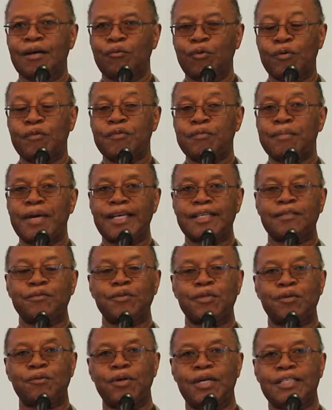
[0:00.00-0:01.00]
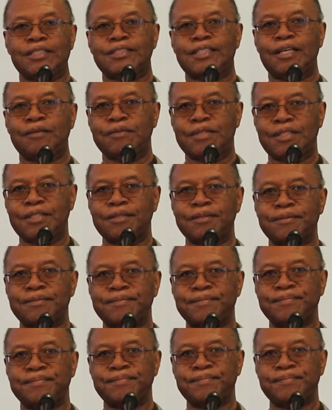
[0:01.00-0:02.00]
when we make the request that we do.
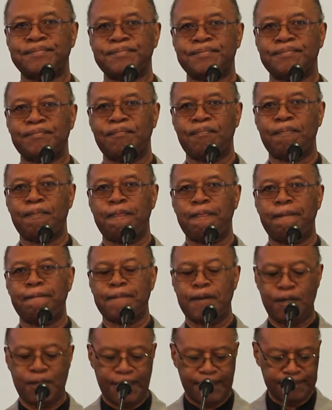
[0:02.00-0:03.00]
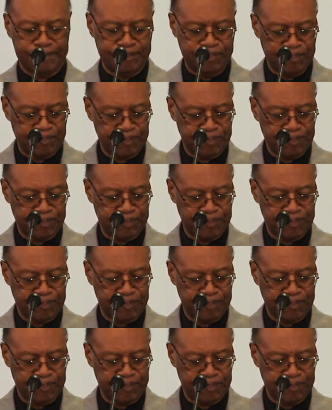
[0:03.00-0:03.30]
All right?